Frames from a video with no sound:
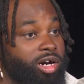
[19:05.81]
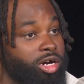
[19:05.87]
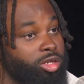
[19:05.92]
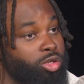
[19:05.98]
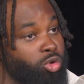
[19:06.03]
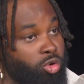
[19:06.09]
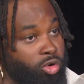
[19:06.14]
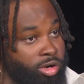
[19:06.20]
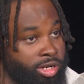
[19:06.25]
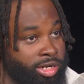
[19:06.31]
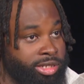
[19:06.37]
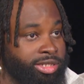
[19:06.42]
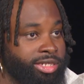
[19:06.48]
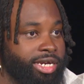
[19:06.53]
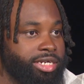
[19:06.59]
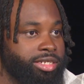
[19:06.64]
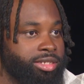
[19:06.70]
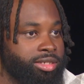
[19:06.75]
other
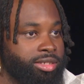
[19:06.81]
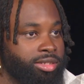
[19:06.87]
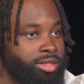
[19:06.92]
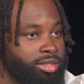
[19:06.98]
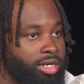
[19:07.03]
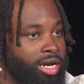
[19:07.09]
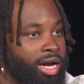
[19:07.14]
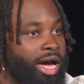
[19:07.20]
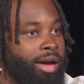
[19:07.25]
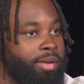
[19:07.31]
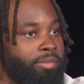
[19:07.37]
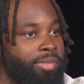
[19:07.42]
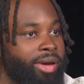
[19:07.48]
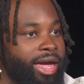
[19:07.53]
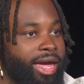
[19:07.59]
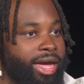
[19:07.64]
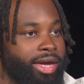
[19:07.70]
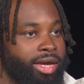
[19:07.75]
organizations to
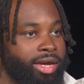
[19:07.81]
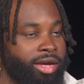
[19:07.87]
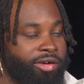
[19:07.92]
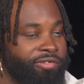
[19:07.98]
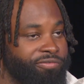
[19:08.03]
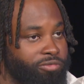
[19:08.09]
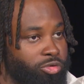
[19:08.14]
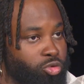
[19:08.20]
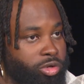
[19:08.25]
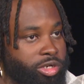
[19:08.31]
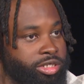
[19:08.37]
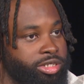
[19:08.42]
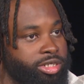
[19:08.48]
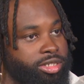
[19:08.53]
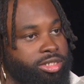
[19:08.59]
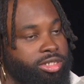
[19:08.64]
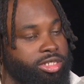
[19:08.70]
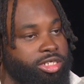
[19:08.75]
combat food
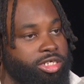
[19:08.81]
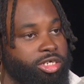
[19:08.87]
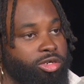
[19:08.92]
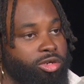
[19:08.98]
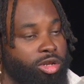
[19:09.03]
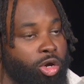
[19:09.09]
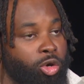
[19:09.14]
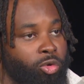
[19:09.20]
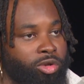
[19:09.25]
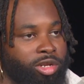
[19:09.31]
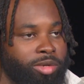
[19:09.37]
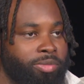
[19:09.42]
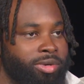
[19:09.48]
injustice here locally?